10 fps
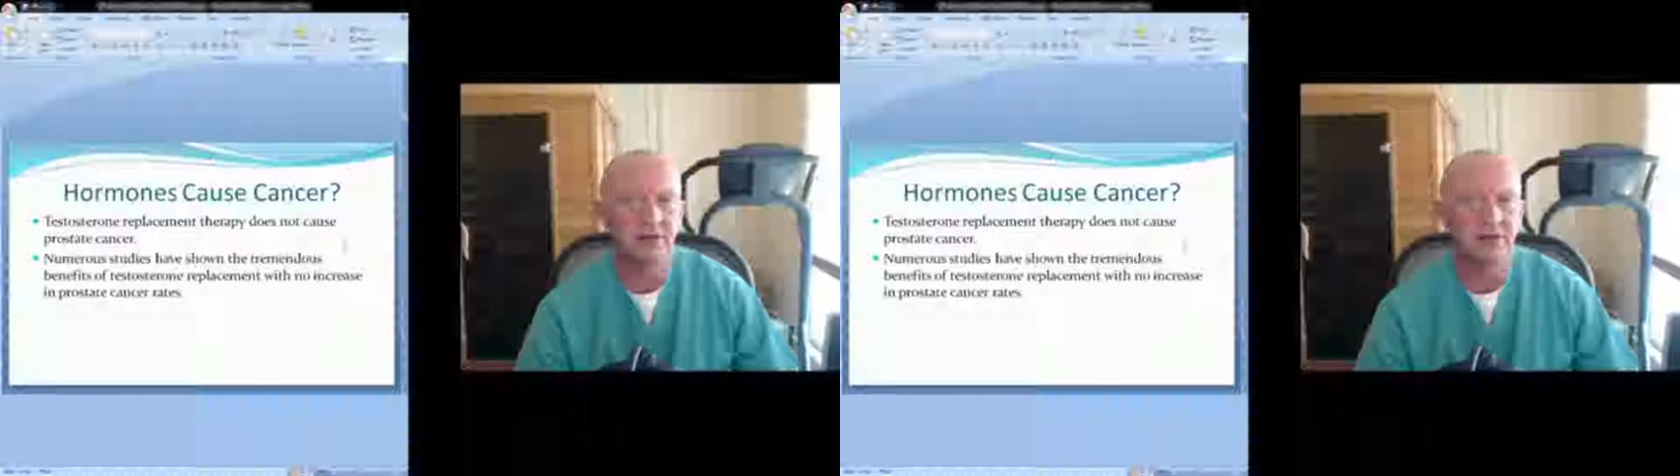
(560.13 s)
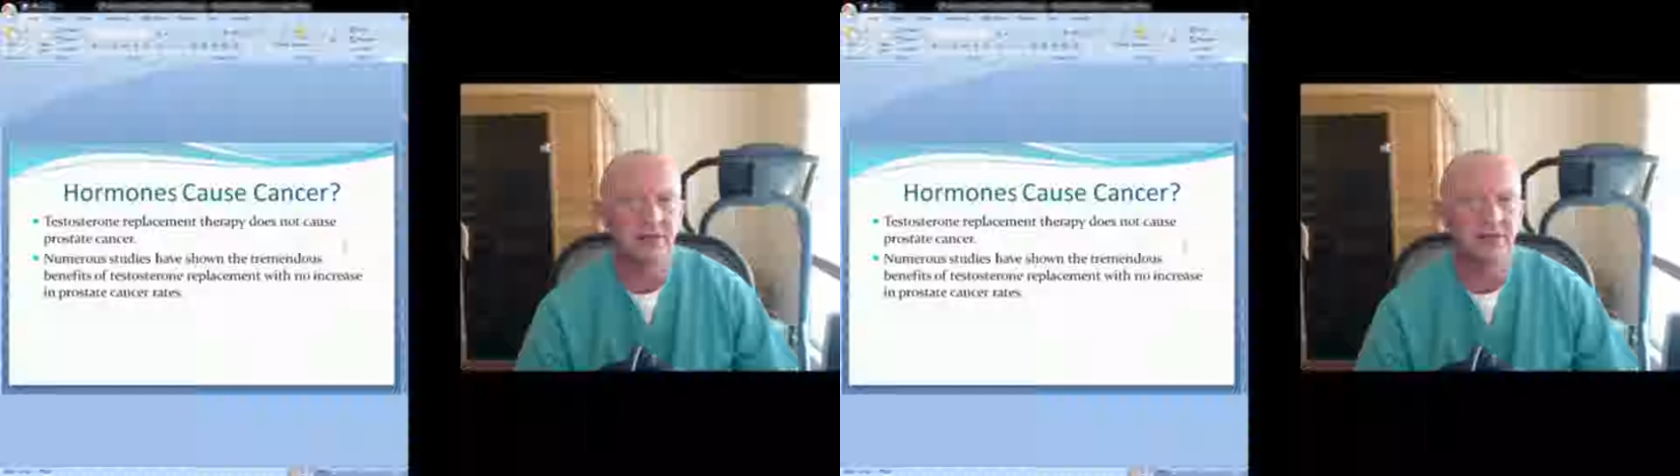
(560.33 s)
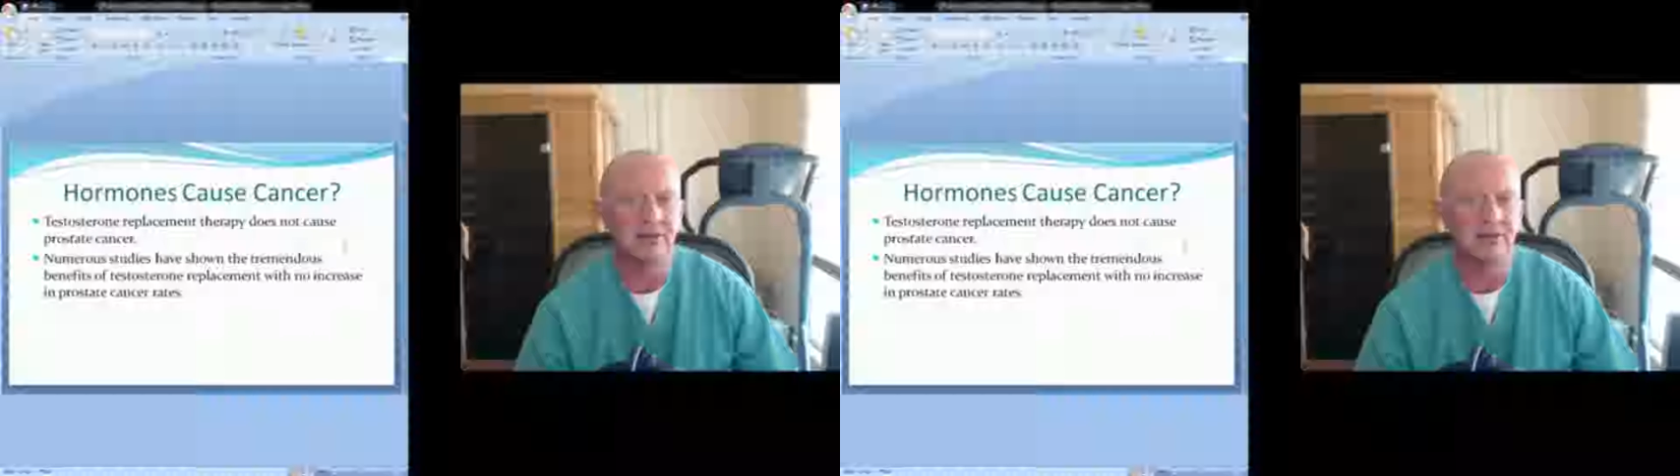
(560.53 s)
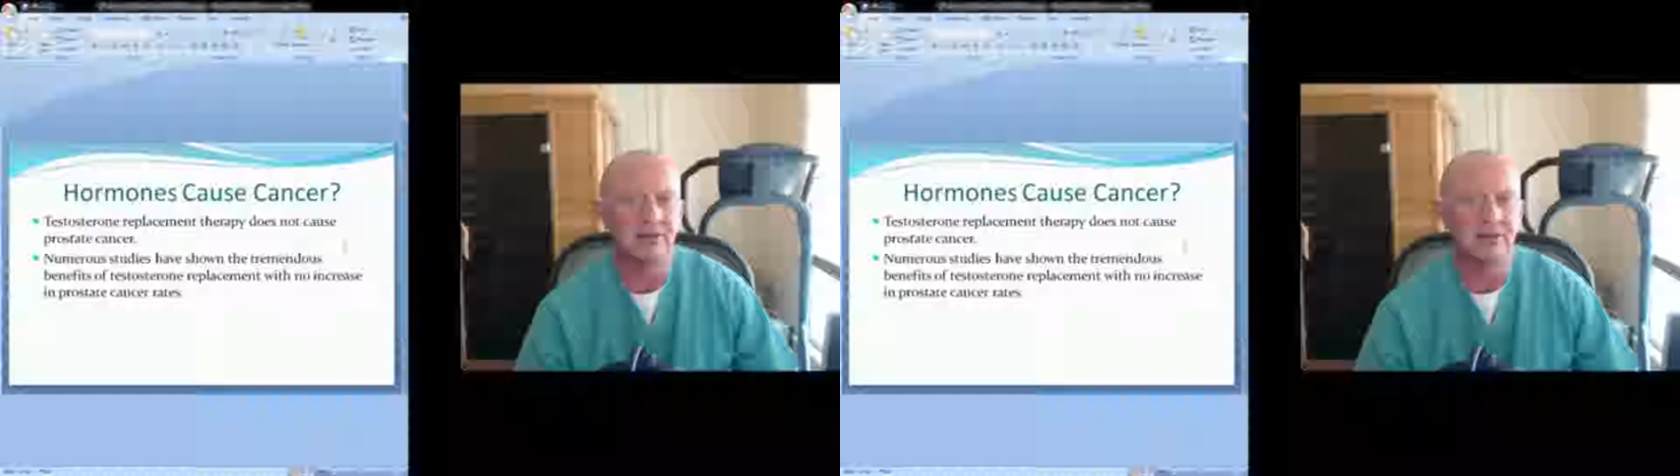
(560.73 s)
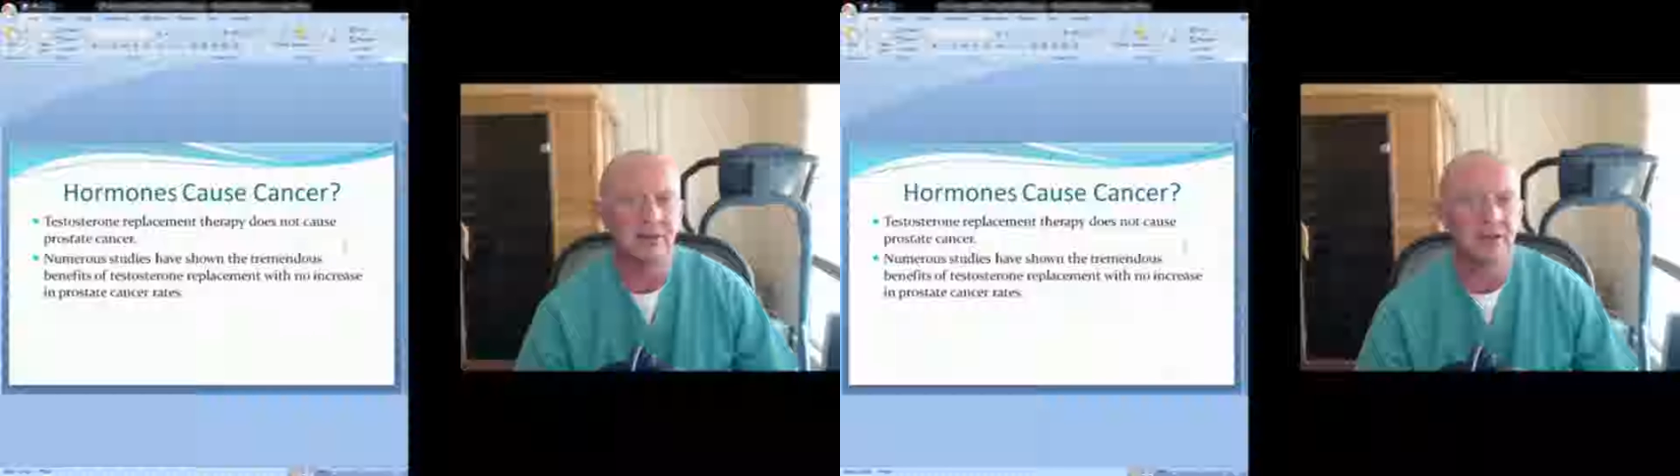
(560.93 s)

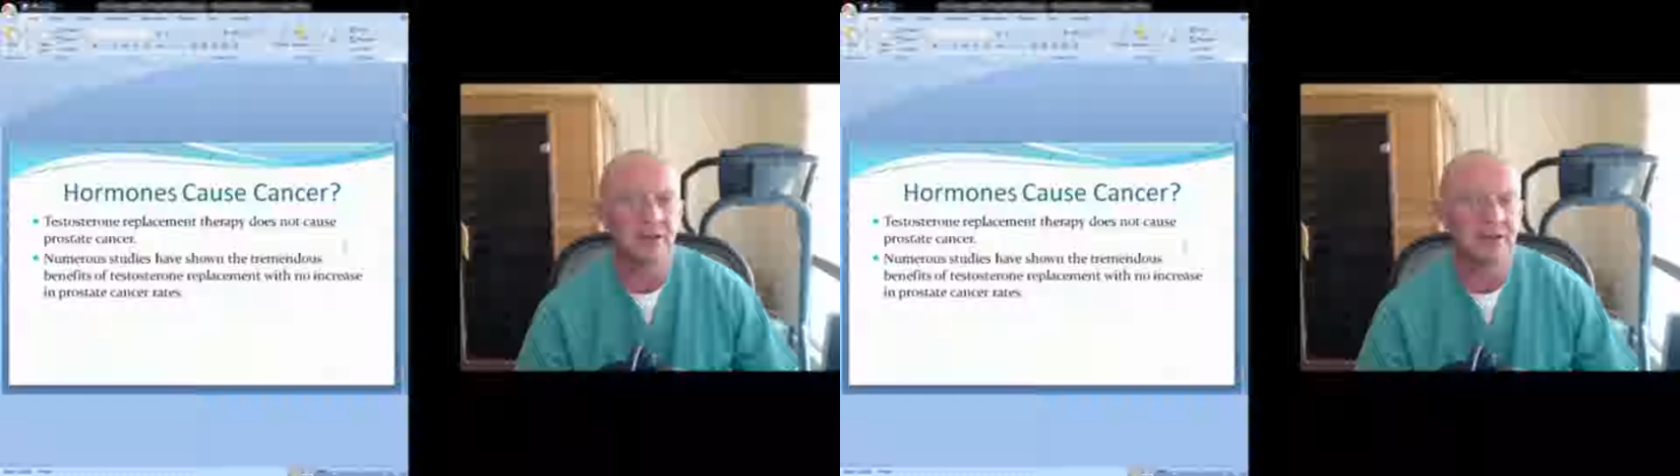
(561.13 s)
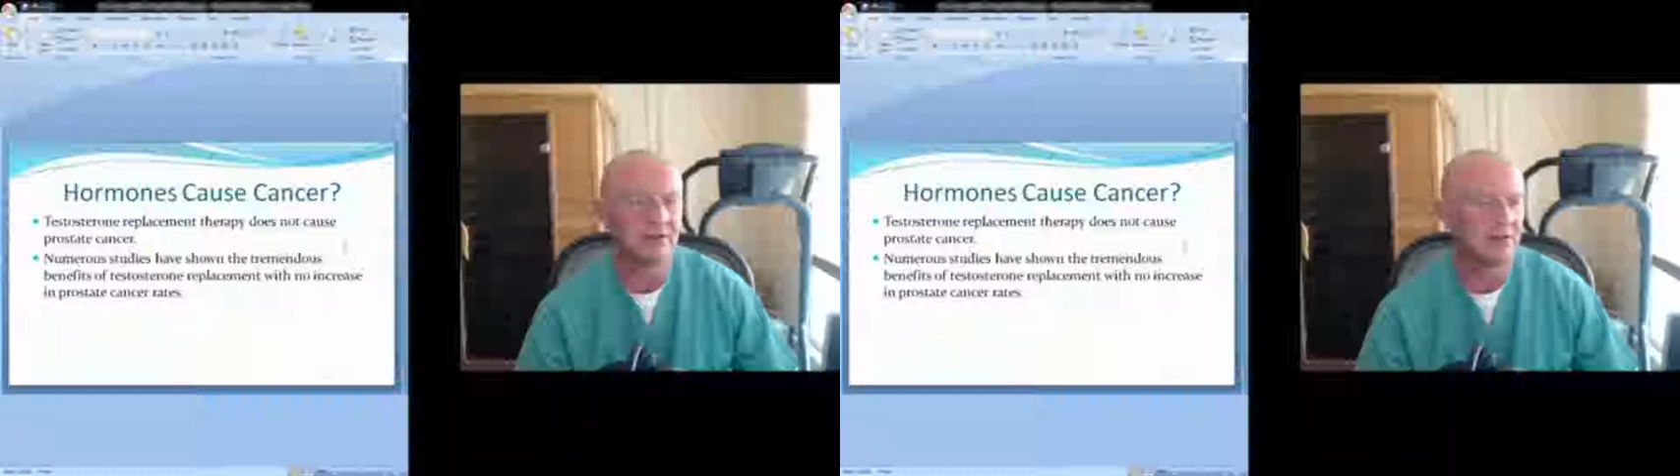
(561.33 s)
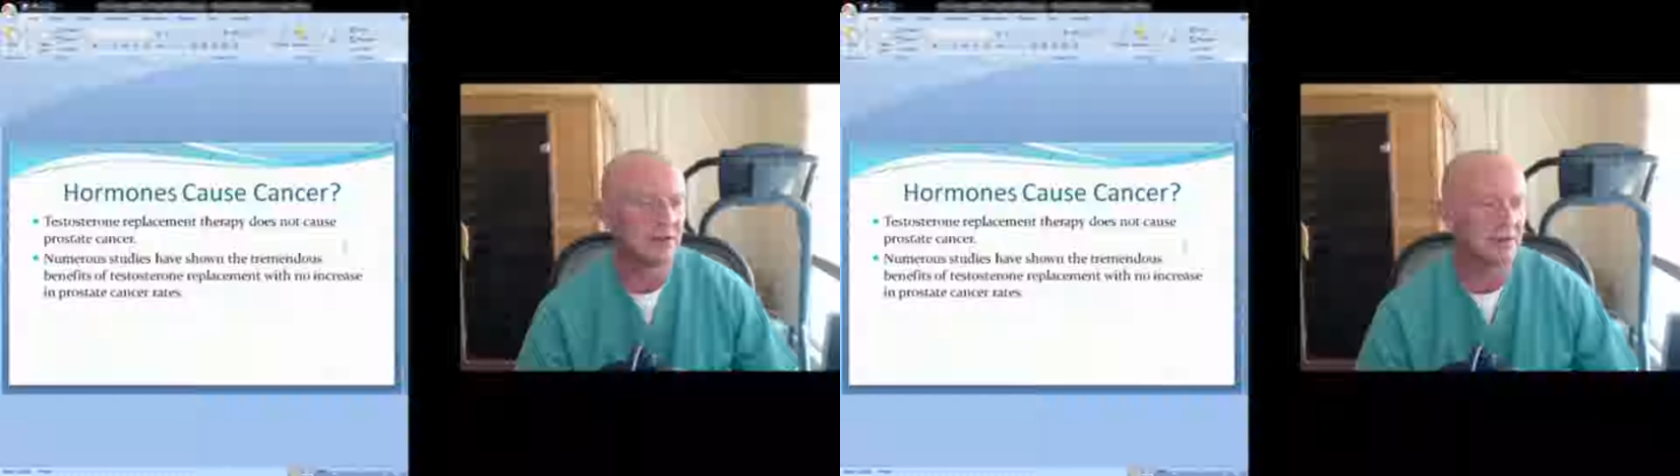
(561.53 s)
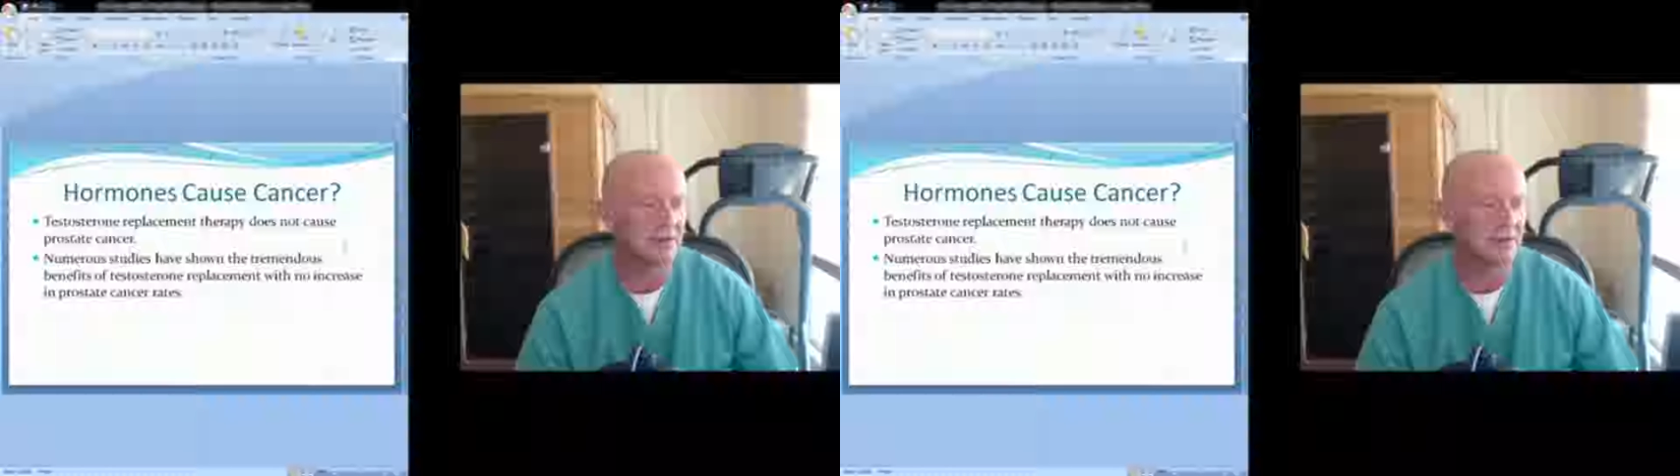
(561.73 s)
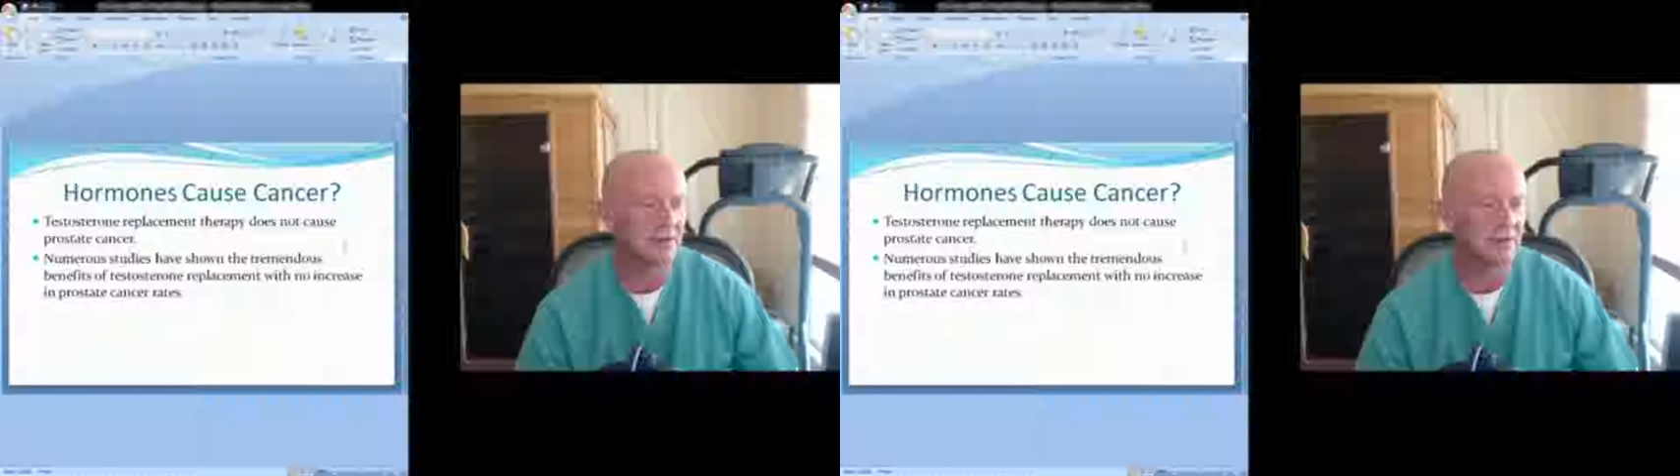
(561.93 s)
is is
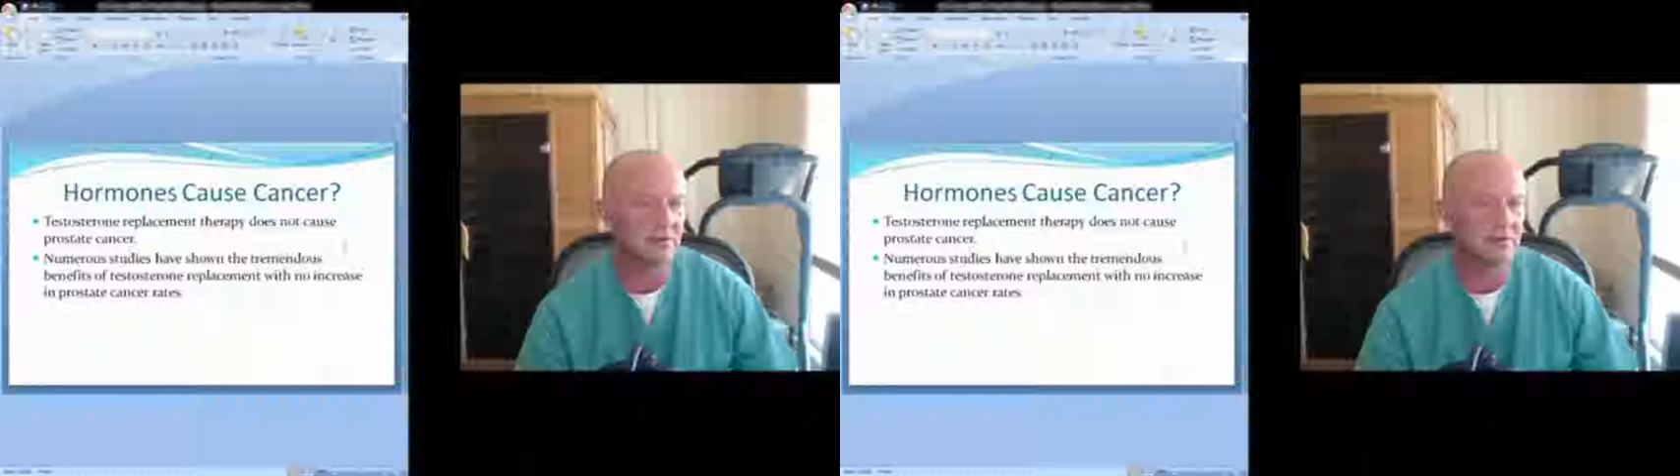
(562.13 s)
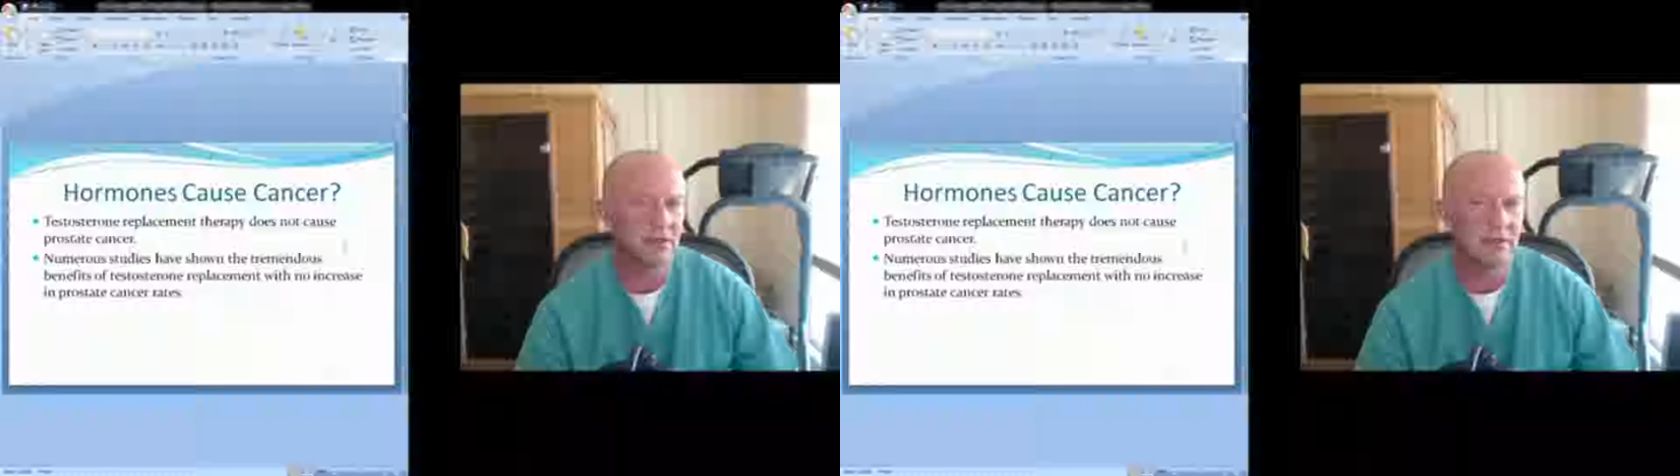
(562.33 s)
that uh,